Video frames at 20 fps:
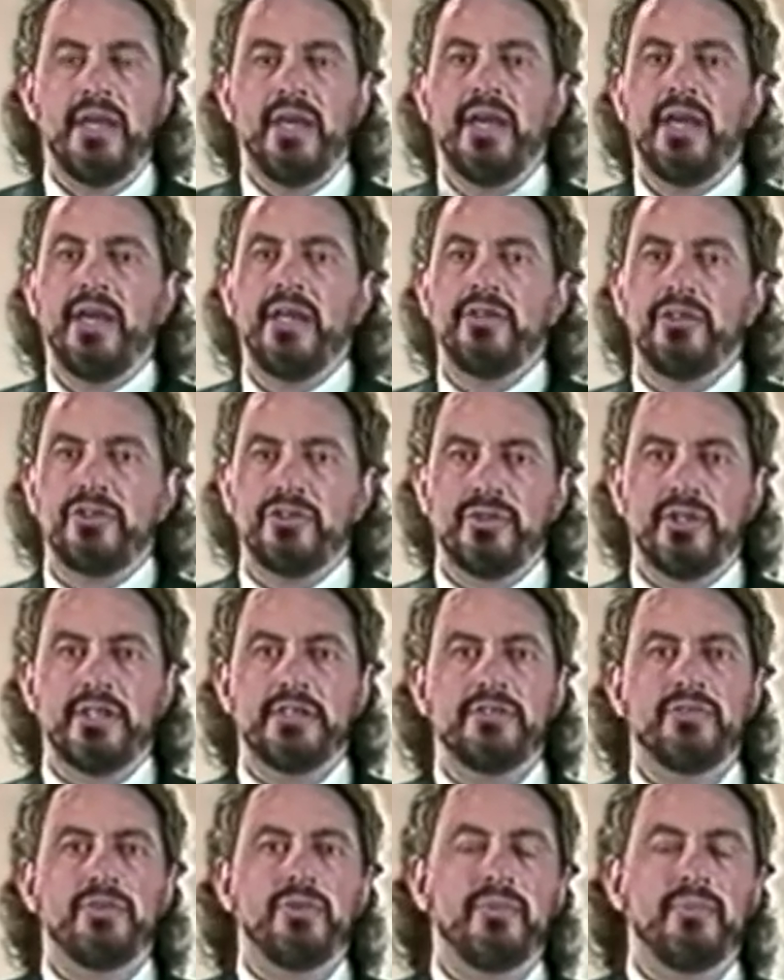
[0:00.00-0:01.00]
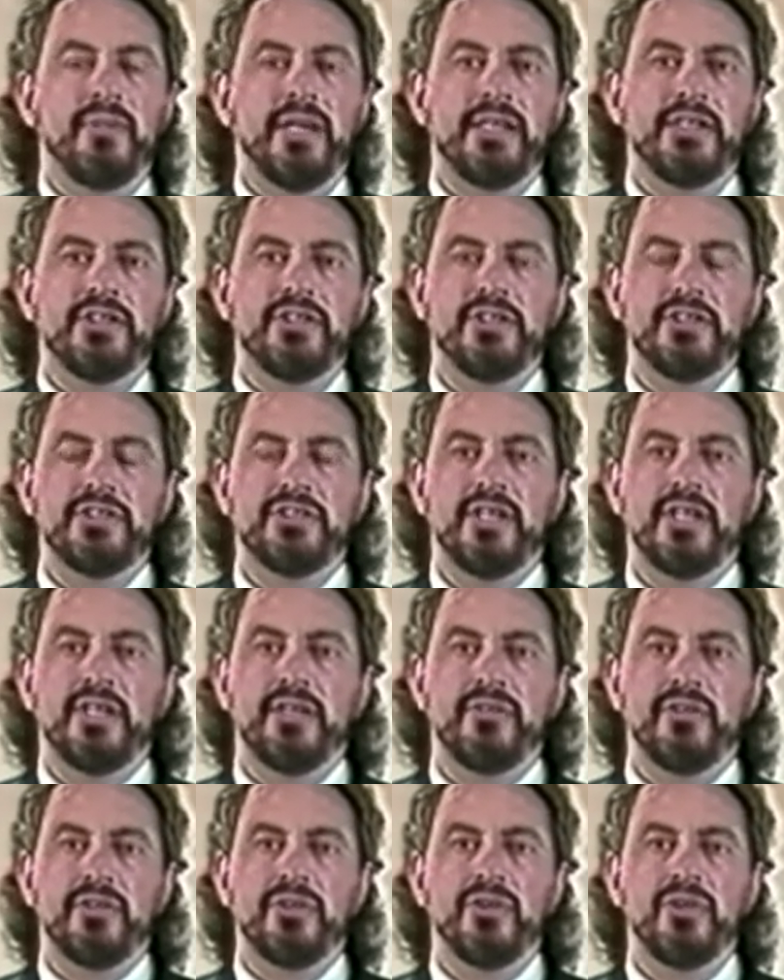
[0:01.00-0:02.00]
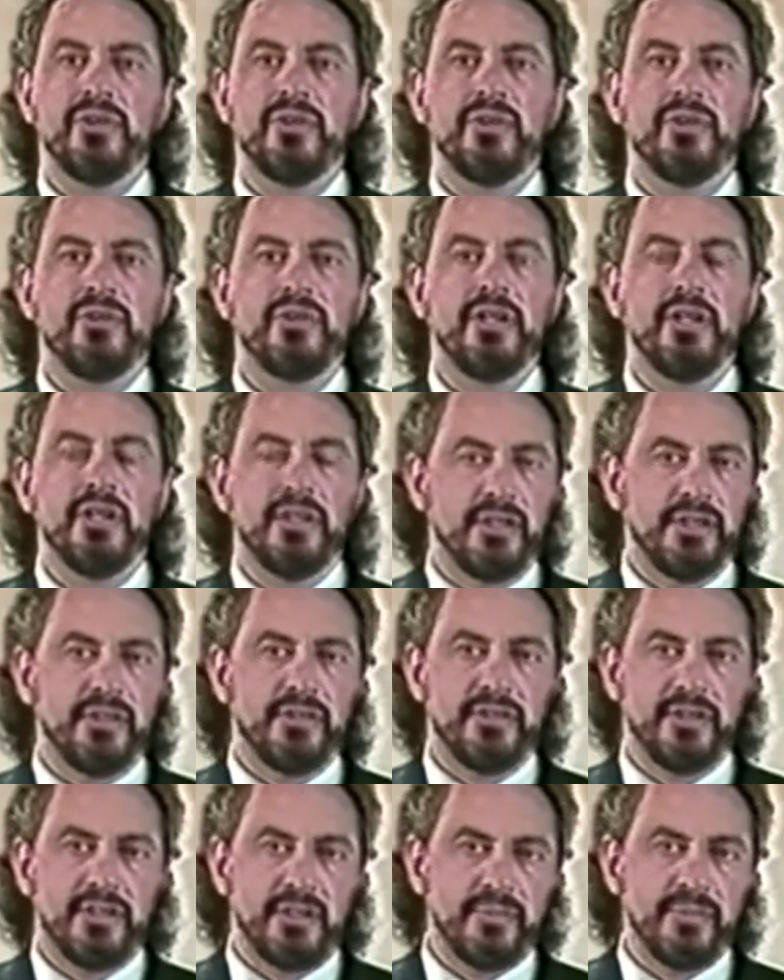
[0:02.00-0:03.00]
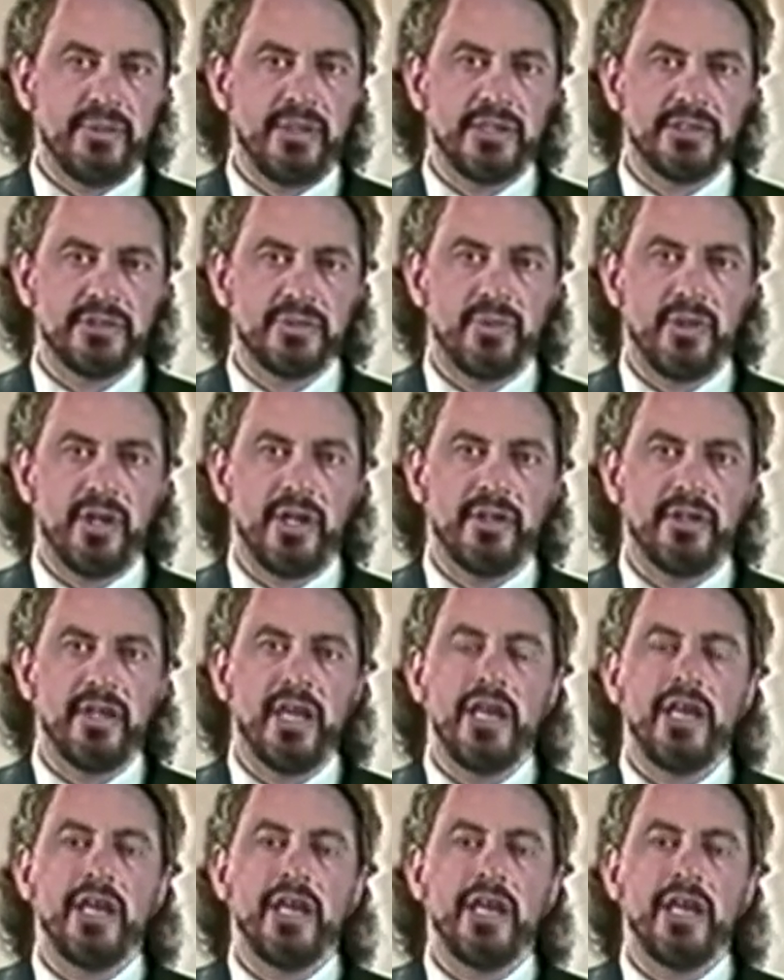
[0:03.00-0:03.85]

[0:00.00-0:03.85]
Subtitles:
and the transformations that have occurred in T+1,